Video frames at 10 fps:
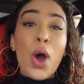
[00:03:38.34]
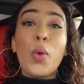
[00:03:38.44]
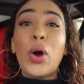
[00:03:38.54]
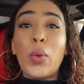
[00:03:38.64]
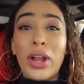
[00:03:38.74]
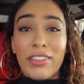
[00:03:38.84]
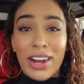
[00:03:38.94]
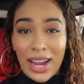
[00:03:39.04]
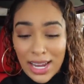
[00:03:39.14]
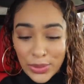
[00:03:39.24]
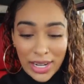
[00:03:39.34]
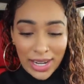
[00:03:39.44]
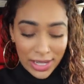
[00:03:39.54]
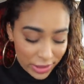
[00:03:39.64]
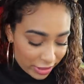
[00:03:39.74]
Well, whatever, I gotta do what I
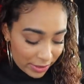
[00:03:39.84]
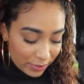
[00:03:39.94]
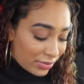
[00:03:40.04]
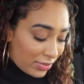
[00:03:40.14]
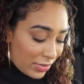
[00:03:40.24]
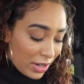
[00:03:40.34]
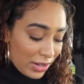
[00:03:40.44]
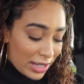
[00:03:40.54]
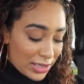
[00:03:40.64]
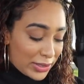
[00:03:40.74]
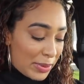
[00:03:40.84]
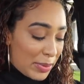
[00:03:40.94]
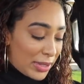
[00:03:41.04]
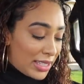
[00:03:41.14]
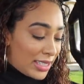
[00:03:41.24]
gotta do, right? Okay, so let
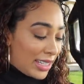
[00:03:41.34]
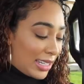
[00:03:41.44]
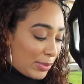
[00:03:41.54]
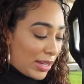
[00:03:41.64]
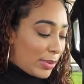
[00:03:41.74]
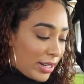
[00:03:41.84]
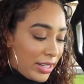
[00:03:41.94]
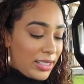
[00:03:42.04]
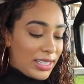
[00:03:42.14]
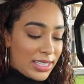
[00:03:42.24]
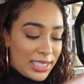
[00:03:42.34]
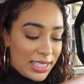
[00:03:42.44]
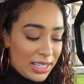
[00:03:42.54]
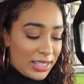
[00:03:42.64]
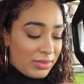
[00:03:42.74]
me put this in my purse.
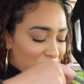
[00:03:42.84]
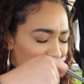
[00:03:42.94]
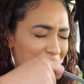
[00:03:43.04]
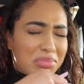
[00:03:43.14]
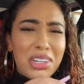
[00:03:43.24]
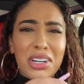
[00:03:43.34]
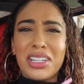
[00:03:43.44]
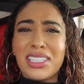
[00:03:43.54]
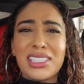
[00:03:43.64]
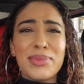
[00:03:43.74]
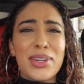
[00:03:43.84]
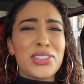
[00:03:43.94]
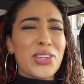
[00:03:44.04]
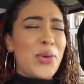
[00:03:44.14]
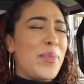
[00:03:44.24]
Oh, it
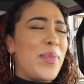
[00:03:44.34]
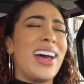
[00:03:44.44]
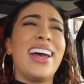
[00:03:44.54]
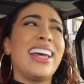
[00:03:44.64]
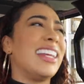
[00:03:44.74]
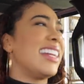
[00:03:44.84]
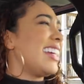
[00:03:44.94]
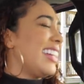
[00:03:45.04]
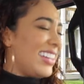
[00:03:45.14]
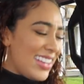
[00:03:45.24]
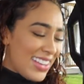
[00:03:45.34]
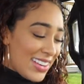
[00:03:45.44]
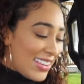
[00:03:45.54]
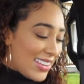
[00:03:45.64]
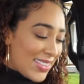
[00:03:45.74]
smells so bad
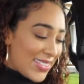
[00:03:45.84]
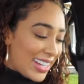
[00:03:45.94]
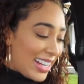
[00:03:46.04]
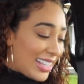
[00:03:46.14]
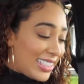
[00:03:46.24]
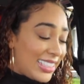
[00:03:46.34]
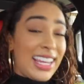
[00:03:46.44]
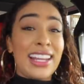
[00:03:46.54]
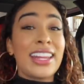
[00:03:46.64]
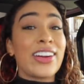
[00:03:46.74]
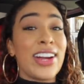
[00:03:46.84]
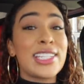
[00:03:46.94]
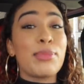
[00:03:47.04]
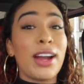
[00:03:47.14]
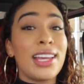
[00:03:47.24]
oh my gosh and the
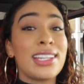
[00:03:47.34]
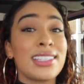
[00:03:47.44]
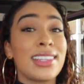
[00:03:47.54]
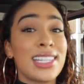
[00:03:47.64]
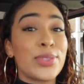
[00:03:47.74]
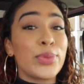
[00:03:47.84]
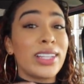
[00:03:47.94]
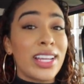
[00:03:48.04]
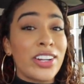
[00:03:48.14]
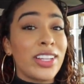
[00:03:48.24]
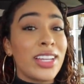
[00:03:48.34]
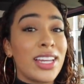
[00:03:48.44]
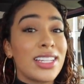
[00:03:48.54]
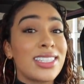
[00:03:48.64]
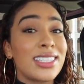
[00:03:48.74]
crazy part is this will
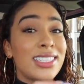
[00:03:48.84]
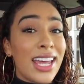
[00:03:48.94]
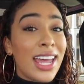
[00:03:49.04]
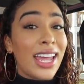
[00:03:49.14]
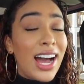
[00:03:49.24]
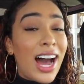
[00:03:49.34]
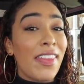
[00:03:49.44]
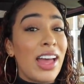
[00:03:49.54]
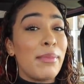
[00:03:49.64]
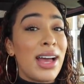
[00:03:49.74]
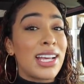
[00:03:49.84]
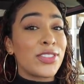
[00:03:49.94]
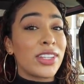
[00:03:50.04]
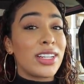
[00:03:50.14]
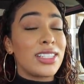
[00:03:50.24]
literally stay on that
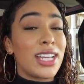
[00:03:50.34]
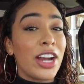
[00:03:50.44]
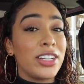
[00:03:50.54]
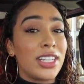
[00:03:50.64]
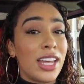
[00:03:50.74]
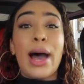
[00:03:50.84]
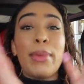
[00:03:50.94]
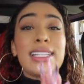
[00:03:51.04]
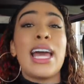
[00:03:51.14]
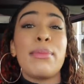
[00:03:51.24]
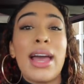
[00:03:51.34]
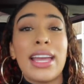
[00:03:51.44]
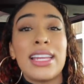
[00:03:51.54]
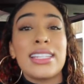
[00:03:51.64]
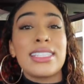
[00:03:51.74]
mask for the entire day i'm about to head
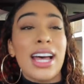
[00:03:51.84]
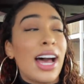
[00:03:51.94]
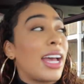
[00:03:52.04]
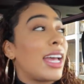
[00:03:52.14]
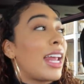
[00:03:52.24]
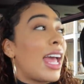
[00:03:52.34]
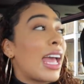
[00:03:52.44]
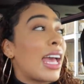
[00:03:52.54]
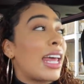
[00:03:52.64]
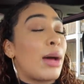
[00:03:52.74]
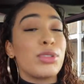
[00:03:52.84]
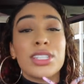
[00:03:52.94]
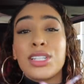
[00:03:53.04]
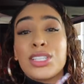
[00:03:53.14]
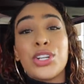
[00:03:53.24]
back inside and i'm
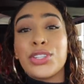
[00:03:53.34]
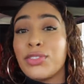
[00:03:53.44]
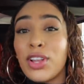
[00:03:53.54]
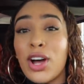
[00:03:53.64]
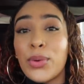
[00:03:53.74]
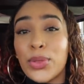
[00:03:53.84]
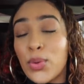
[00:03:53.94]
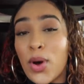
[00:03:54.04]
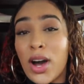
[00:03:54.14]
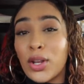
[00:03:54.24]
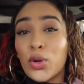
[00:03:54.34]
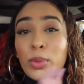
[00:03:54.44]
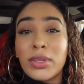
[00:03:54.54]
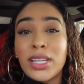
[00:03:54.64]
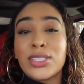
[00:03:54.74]
just gonna start the vlog with quan
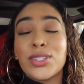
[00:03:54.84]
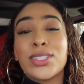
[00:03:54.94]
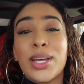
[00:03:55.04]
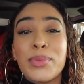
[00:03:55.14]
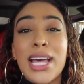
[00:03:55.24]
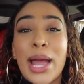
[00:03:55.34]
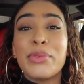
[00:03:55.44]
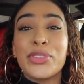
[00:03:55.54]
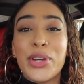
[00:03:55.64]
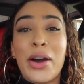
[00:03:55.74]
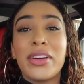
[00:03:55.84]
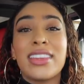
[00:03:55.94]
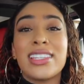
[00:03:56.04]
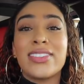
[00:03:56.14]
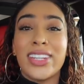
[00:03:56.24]
normally so sometime throughout
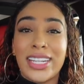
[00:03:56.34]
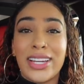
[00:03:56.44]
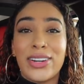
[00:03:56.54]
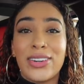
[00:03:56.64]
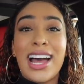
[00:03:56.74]
this video